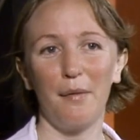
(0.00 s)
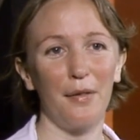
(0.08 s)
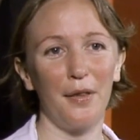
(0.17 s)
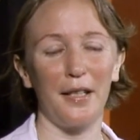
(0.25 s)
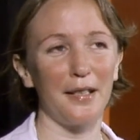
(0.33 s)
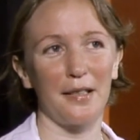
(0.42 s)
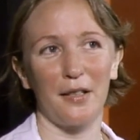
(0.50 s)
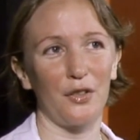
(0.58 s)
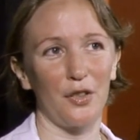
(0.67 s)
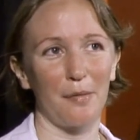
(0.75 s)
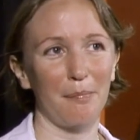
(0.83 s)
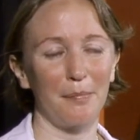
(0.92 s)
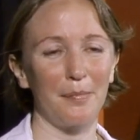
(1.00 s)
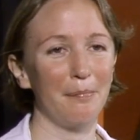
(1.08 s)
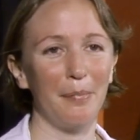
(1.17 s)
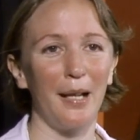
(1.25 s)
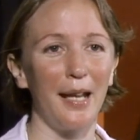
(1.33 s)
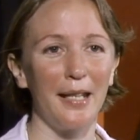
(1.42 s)
things such as
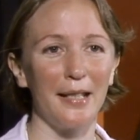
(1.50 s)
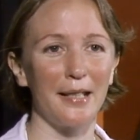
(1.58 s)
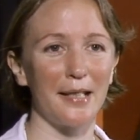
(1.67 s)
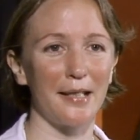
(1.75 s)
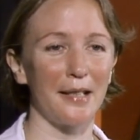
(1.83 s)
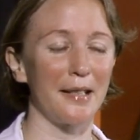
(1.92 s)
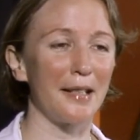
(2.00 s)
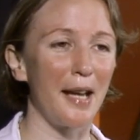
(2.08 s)
plates and